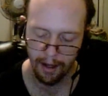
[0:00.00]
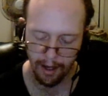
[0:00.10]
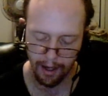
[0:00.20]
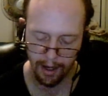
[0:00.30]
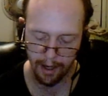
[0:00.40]

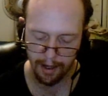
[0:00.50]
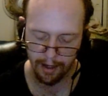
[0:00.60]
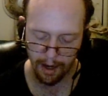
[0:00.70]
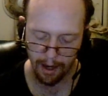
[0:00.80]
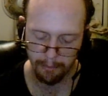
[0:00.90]

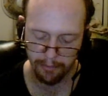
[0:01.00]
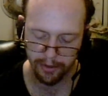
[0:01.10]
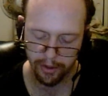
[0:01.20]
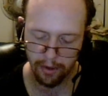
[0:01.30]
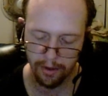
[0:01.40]
and I'm
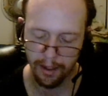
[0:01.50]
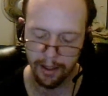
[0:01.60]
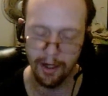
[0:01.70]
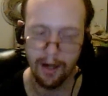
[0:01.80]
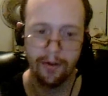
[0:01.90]

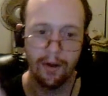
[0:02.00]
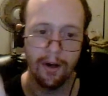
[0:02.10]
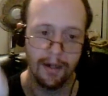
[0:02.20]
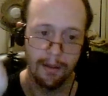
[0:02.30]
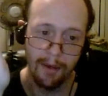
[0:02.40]
certainly not
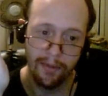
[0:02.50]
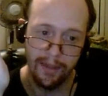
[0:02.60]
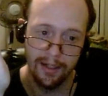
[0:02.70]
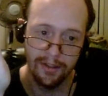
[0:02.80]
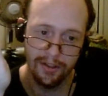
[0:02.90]
talking about
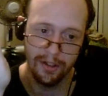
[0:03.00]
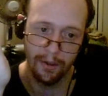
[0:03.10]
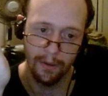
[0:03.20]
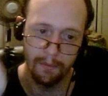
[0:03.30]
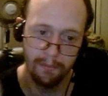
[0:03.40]
these
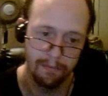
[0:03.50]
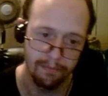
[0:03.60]
two.